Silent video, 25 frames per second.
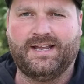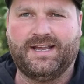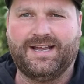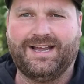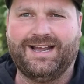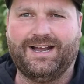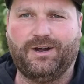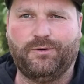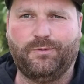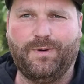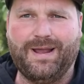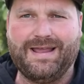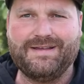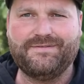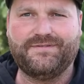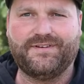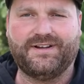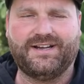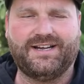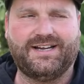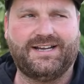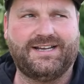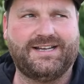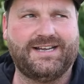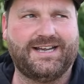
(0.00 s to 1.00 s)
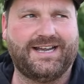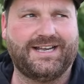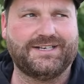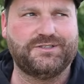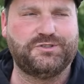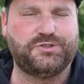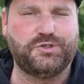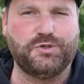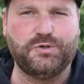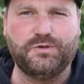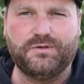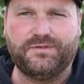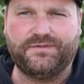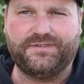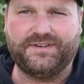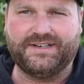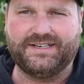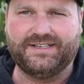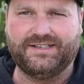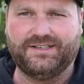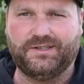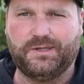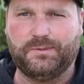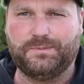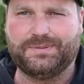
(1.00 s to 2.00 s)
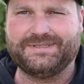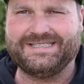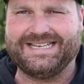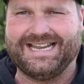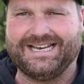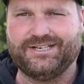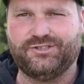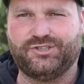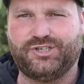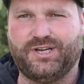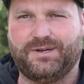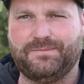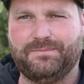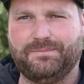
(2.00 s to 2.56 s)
However, I do feel that potentially I